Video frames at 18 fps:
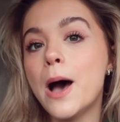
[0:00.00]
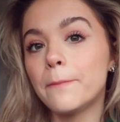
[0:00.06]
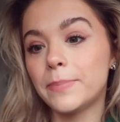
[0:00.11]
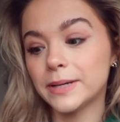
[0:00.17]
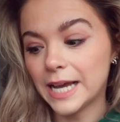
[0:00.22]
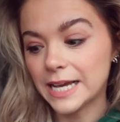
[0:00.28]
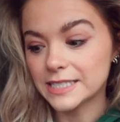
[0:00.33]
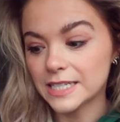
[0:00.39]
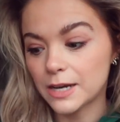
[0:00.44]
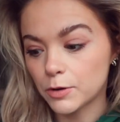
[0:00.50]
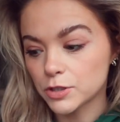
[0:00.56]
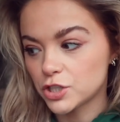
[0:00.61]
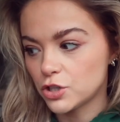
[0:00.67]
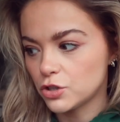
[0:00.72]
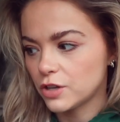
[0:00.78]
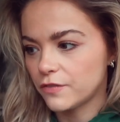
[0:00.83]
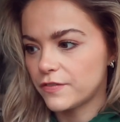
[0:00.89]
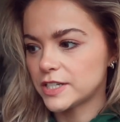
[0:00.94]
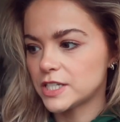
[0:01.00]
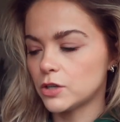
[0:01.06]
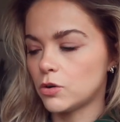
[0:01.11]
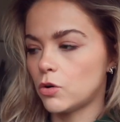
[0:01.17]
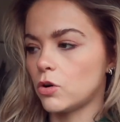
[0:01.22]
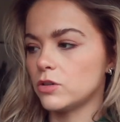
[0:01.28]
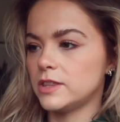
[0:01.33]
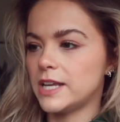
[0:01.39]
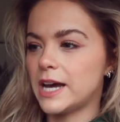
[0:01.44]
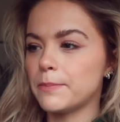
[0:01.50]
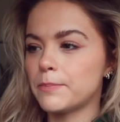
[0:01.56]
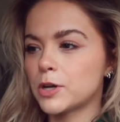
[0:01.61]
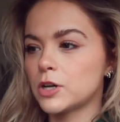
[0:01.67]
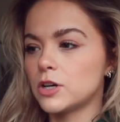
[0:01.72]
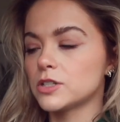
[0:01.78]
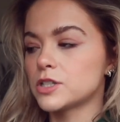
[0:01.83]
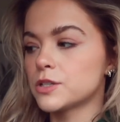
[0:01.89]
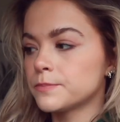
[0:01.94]
But yes, I wanted to do a video on that
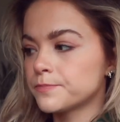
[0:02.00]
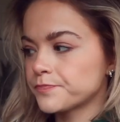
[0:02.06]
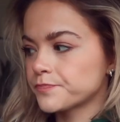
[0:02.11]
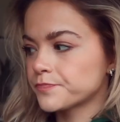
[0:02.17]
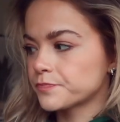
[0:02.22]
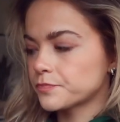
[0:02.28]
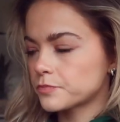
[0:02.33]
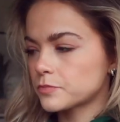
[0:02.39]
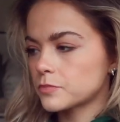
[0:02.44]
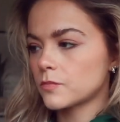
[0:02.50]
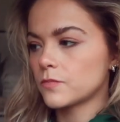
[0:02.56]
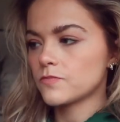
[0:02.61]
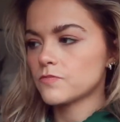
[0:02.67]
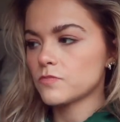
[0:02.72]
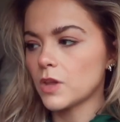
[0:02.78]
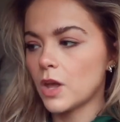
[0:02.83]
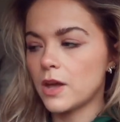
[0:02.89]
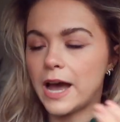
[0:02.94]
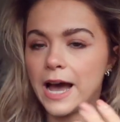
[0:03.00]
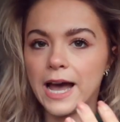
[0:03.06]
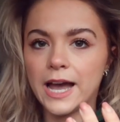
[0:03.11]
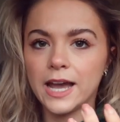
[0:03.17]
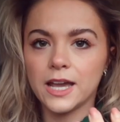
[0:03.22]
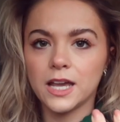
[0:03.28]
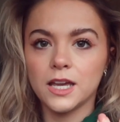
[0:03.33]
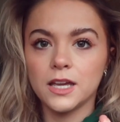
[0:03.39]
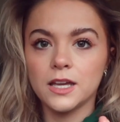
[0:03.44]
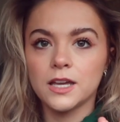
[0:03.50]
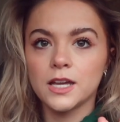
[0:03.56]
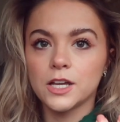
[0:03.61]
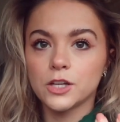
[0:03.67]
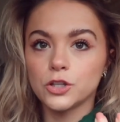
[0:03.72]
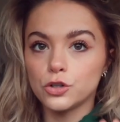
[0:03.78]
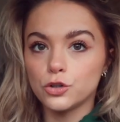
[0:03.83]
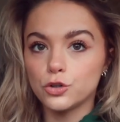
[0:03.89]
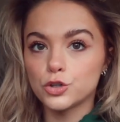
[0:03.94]
because I
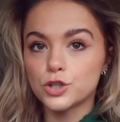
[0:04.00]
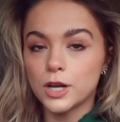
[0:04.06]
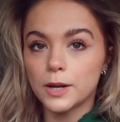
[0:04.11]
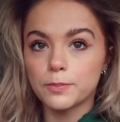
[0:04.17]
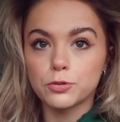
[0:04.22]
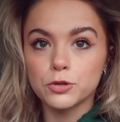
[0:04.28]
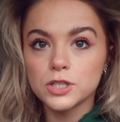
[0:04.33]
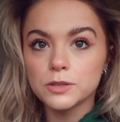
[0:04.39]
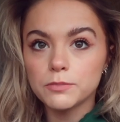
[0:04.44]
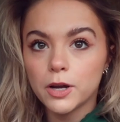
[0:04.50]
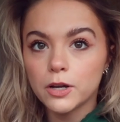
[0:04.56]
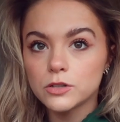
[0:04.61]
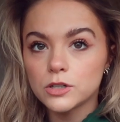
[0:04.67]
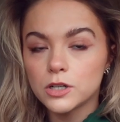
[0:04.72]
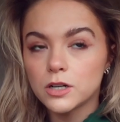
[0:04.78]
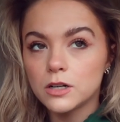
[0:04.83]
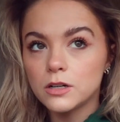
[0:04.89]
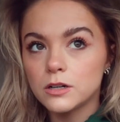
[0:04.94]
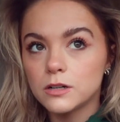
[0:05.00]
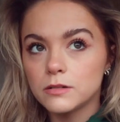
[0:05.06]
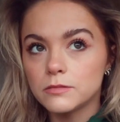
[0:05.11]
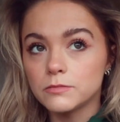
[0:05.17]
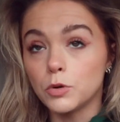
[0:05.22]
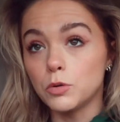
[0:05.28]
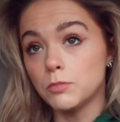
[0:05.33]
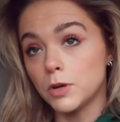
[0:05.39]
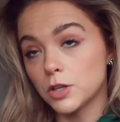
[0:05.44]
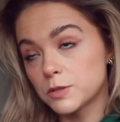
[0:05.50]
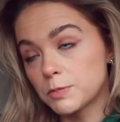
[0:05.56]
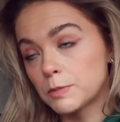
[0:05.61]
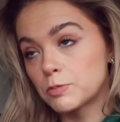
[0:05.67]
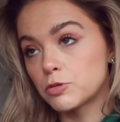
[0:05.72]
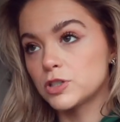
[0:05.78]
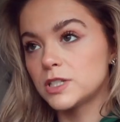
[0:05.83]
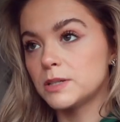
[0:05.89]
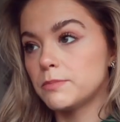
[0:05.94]
use a protein powder, well, multiple
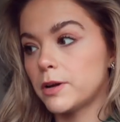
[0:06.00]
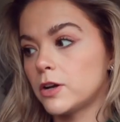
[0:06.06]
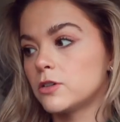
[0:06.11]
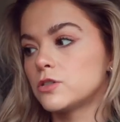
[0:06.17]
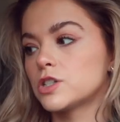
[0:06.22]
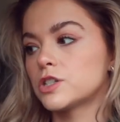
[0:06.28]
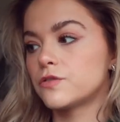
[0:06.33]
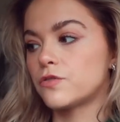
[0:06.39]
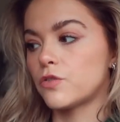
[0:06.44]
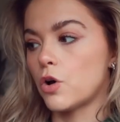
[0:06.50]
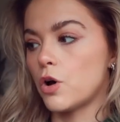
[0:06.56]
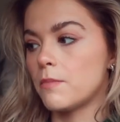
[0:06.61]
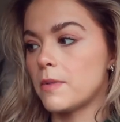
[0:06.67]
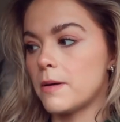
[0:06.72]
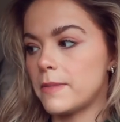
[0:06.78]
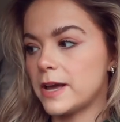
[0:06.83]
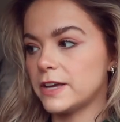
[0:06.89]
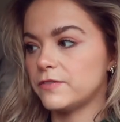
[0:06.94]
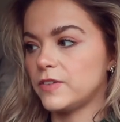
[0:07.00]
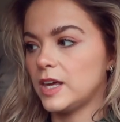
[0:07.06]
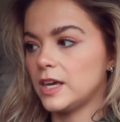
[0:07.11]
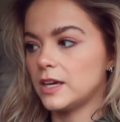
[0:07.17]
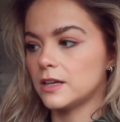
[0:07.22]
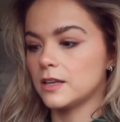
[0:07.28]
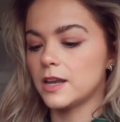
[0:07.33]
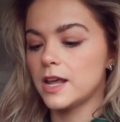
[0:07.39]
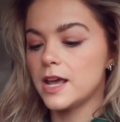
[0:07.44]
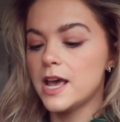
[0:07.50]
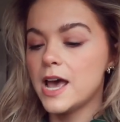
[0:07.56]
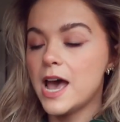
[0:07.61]
protein powders from my vegan.